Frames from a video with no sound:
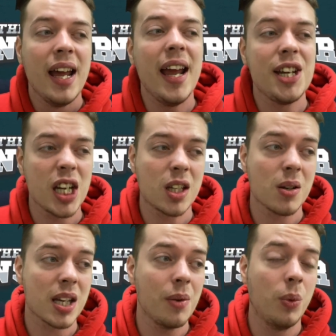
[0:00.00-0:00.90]
It's just because
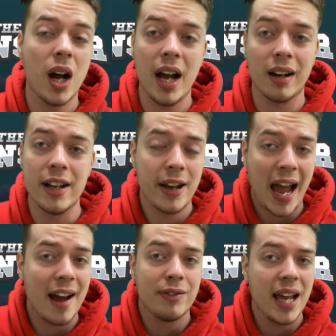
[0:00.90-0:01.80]
I work, I don't
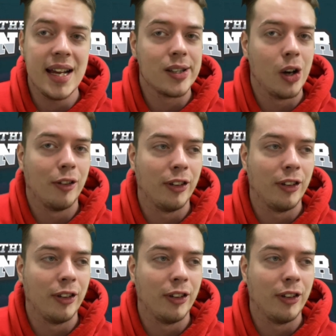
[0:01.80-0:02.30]
have days off.